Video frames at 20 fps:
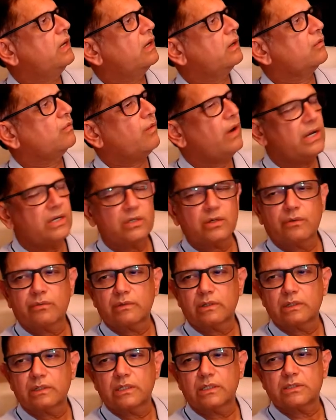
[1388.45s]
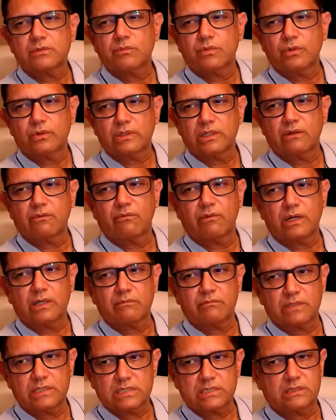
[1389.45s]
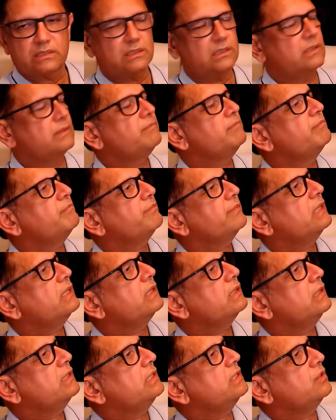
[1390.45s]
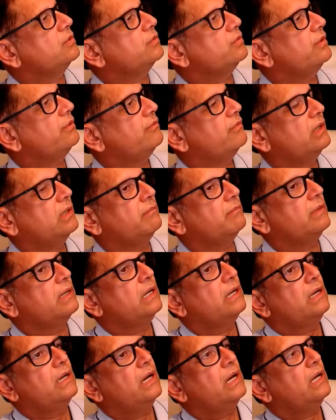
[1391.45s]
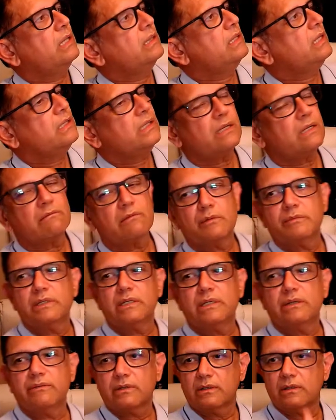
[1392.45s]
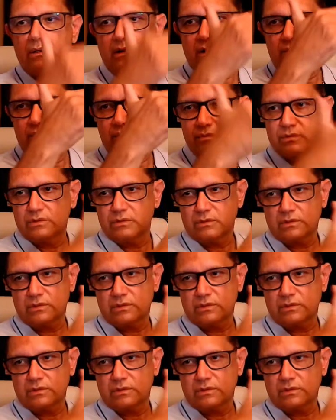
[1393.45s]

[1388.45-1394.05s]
Quite often there is more than one masdar related to a verb, and then there will be different nouns